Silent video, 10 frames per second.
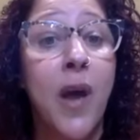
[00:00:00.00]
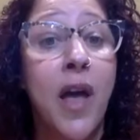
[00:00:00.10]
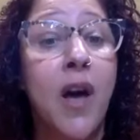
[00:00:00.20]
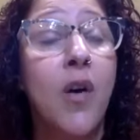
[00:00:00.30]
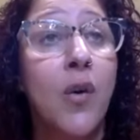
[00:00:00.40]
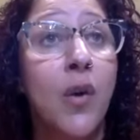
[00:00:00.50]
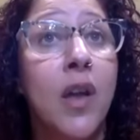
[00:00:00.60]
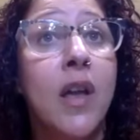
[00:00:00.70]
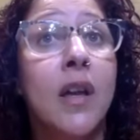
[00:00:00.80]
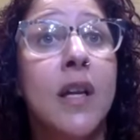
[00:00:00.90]
well,
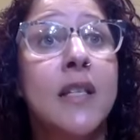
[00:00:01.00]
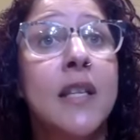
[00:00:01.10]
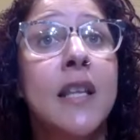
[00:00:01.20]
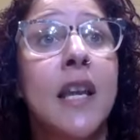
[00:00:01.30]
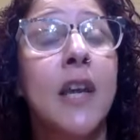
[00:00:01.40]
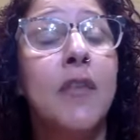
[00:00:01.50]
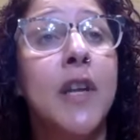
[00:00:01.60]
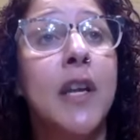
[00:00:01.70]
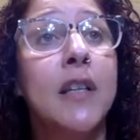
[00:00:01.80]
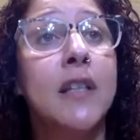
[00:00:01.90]
because in the
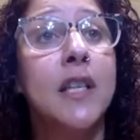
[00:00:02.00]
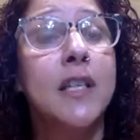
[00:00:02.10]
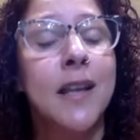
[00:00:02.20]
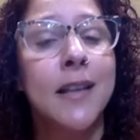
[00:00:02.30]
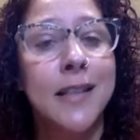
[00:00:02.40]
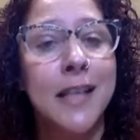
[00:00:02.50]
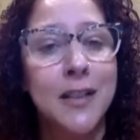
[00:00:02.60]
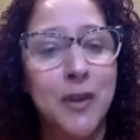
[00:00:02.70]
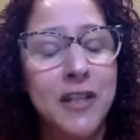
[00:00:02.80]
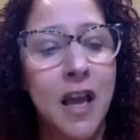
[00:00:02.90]
evenings, the
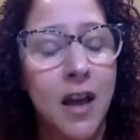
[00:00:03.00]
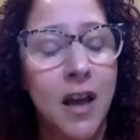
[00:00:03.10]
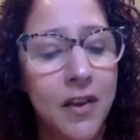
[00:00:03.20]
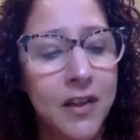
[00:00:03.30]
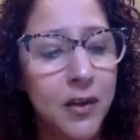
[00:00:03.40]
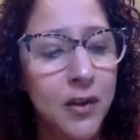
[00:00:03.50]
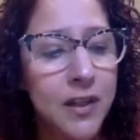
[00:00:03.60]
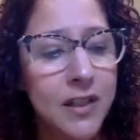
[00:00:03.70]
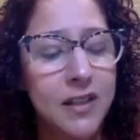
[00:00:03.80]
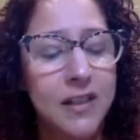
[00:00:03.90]
sunsets, uh, the deer
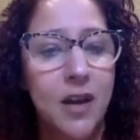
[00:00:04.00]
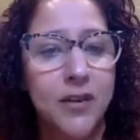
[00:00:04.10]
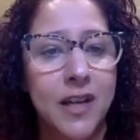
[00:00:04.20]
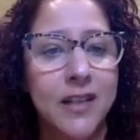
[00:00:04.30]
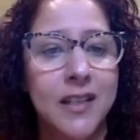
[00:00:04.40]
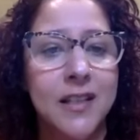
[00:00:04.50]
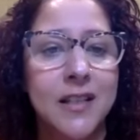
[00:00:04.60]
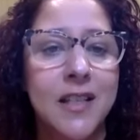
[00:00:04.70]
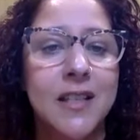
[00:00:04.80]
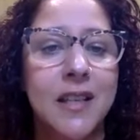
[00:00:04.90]
leases in South Texas,
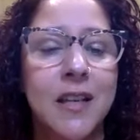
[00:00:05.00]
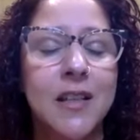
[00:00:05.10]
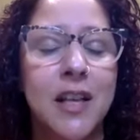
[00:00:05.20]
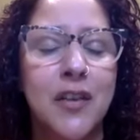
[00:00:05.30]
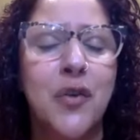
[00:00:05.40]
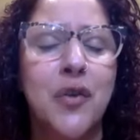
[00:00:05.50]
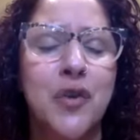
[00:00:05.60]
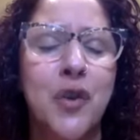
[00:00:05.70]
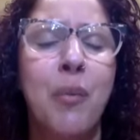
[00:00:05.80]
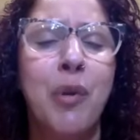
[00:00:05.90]
the sunsets are
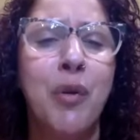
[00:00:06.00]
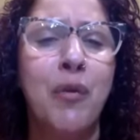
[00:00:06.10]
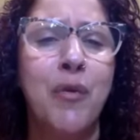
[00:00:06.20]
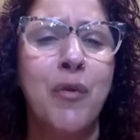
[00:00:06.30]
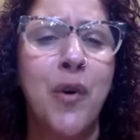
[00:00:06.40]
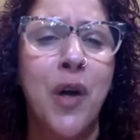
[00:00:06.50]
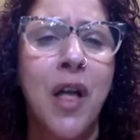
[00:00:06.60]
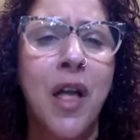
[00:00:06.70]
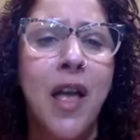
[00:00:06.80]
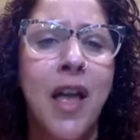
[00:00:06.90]
so beautiful
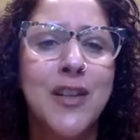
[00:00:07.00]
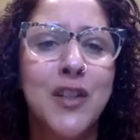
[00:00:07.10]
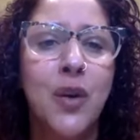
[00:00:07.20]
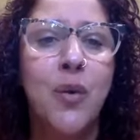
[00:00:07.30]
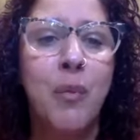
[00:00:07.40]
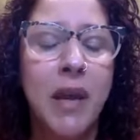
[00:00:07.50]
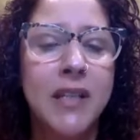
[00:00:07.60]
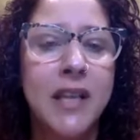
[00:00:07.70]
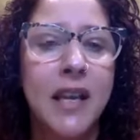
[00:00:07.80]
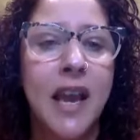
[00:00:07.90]
and so
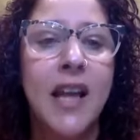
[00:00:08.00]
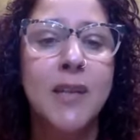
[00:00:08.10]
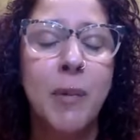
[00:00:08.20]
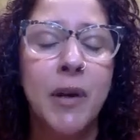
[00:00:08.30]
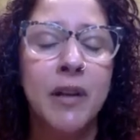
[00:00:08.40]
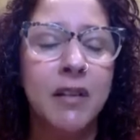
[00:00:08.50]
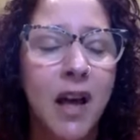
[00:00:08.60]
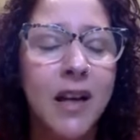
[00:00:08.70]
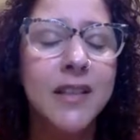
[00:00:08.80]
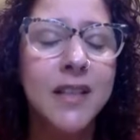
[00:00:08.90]
amazing. And I spent a
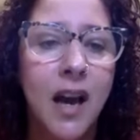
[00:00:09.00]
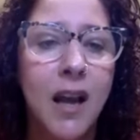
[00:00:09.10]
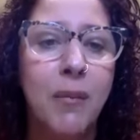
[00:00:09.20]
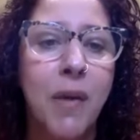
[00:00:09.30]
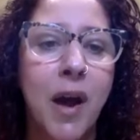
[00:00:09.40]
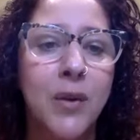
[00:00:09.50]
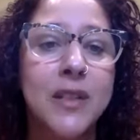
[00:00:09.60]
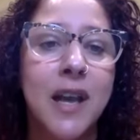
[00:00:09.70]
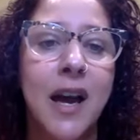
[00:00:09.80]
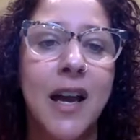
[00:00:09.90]
lot of time
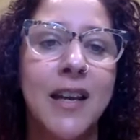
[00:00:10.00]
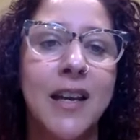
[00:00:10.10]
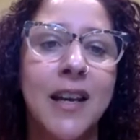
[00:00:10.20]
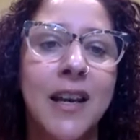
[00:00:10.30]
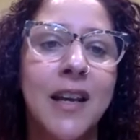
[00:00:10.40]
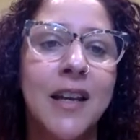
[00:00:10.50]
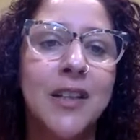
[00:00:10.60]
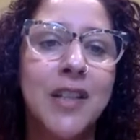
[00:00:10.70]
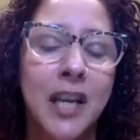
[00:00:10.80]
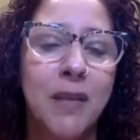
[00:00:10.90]
outside
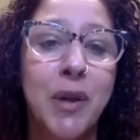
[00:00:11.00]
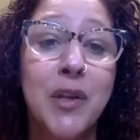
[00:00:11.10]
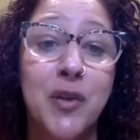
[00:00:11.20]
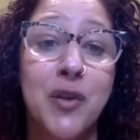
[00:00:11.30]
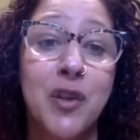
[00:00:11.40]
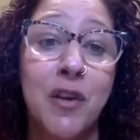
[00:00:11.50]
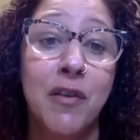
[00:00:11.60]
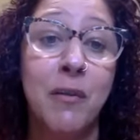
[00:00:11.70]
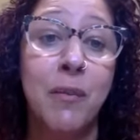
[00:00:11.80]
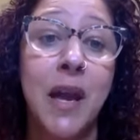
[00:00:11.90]
taking pictures of
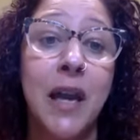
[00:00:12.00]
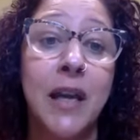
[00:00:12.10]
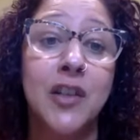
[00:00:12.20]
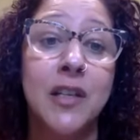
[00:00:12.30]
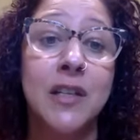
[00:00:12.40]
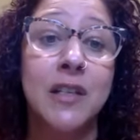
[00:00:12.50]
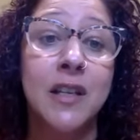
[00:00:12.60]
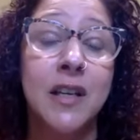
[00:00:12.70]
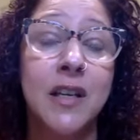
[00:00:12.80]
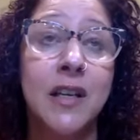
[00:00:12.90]
them and
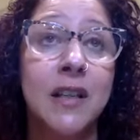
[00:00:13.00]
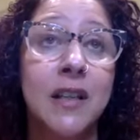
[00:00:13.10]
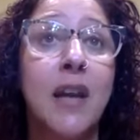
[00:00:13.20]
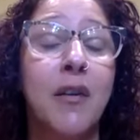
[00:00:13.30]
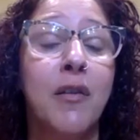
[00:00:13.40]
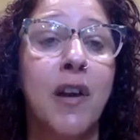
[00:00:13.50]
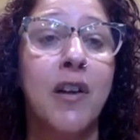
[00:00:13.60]
just like